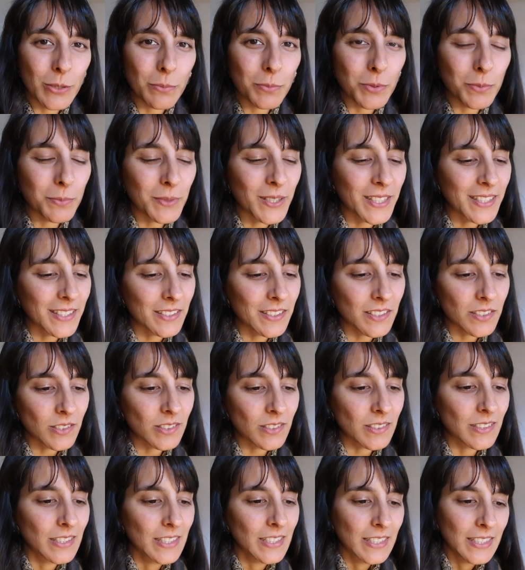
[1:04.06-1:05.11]
compromised
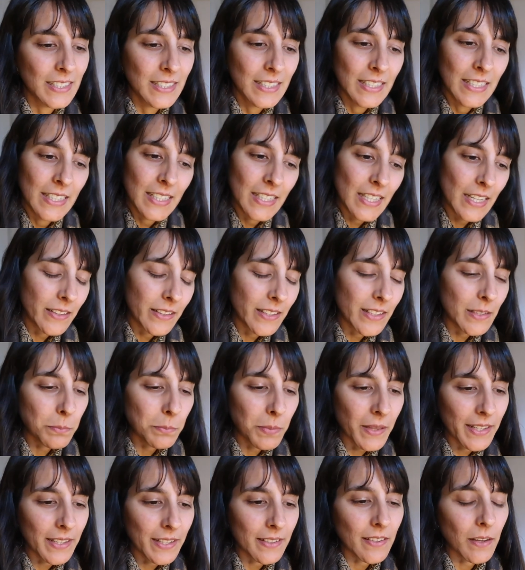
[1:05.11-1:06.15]
or, you know, these
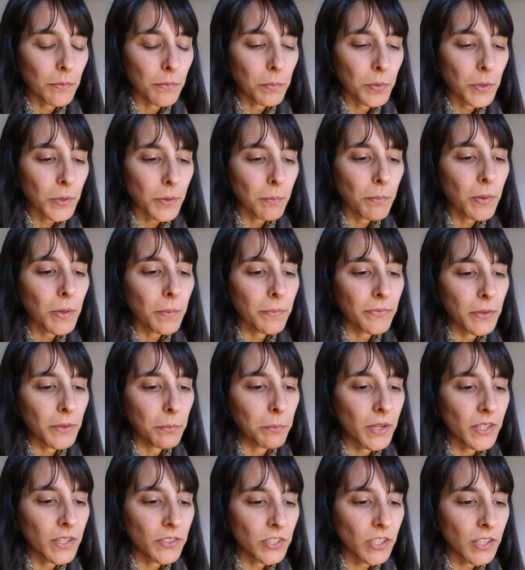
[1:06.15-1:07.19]
planets have problems in
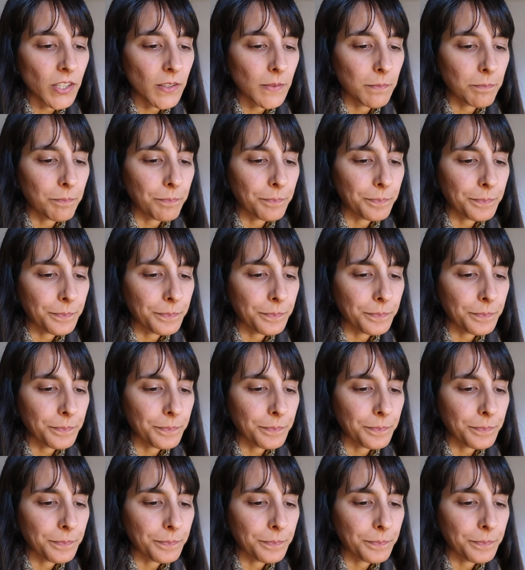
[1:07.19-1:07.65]
my chart?